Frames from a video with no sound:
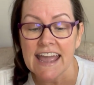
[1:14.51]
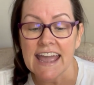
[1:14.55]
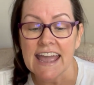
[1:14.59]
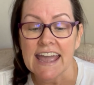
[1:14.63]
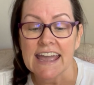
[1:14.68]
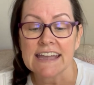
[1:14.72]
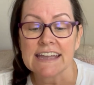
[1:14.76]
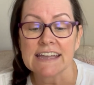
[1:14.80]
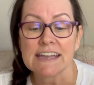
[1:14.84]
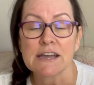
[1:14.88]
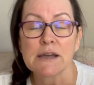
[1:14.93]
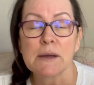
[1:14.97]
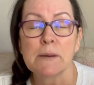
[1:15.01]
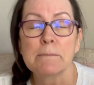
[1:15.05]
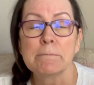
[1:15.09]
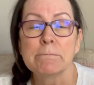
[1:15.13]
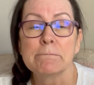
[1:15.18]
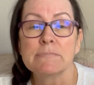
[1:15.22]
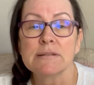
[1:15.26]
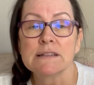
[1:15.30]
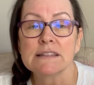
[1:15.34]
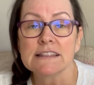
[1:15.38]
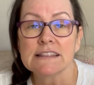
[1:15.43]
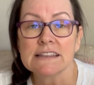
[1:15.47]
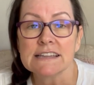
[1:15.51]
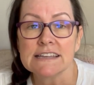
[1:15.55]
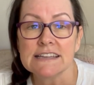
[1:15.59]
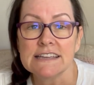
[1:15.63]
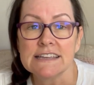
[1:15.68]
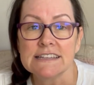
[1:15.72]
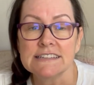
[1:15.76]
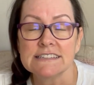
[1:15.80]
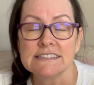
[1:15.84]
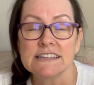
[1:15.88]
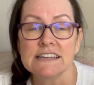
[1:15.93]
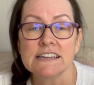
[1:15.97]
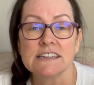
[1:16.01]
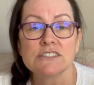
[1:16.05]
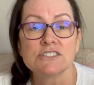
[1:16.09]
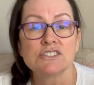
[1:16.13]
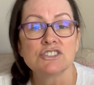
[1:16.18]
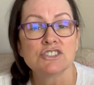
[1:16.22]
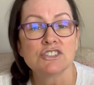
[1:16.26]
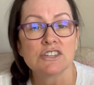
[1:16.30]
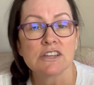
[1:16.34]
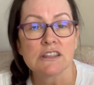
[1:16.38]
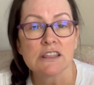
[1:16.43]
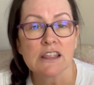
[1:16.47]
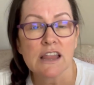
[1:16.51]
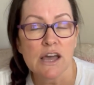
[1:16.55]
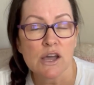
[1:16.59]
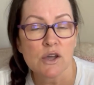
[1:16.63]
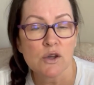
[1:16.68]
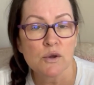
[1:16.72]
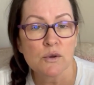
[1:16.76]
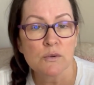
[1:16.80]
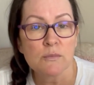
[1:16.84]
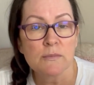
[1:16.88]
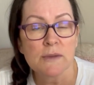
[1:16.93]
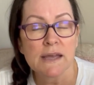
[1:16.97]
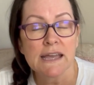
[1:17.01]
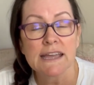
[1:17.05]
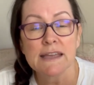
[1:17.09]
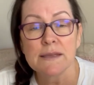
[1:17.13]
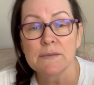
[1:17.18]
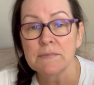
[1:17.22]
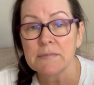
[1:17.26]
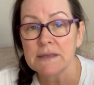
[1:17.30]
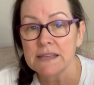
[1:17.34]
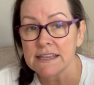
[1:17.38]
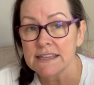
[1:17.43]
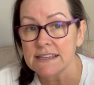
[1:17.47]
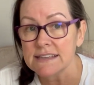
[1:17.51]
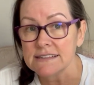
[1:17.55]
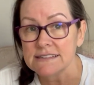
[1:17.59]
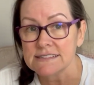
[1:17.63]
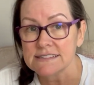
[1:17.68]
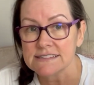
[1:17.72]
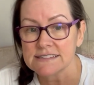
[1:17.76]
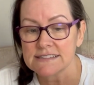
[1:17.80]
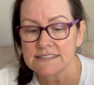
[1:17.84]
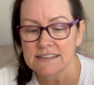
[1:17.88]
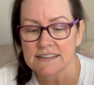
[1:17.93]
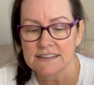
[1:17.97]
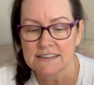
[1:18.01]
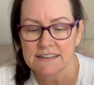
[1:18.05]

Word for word: and complete shalom peace.